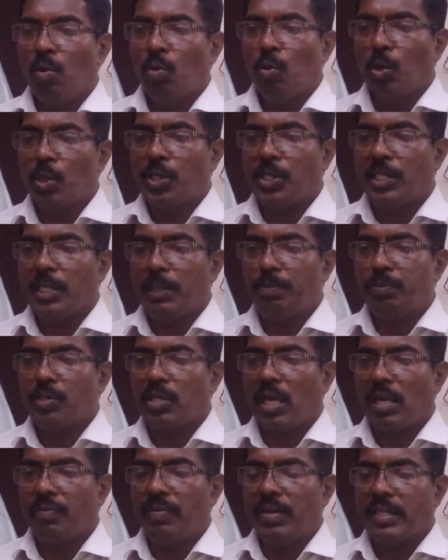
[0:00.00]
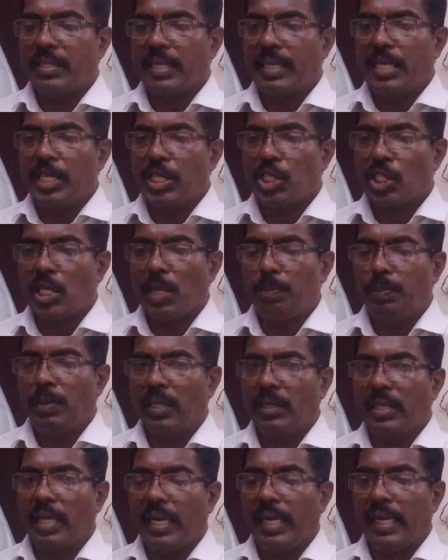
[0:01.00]
worship service
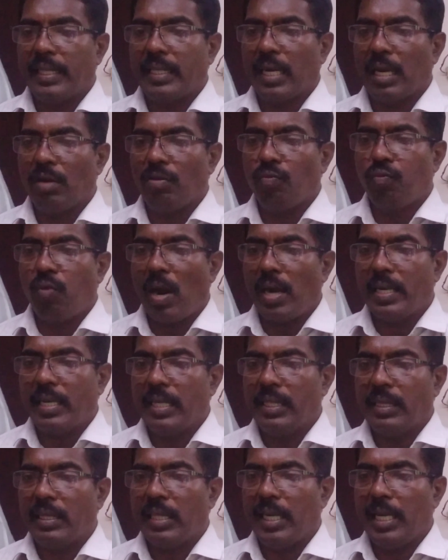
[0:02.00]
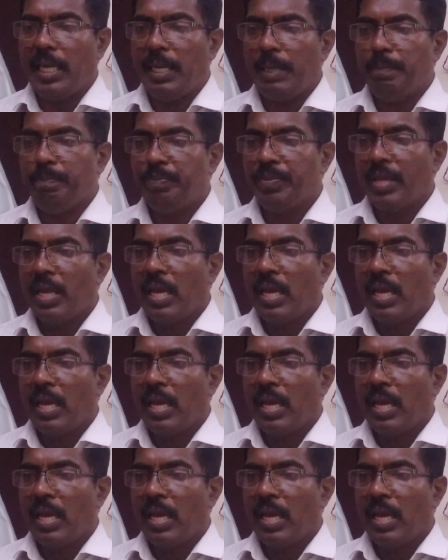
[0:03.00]
disturbed 343,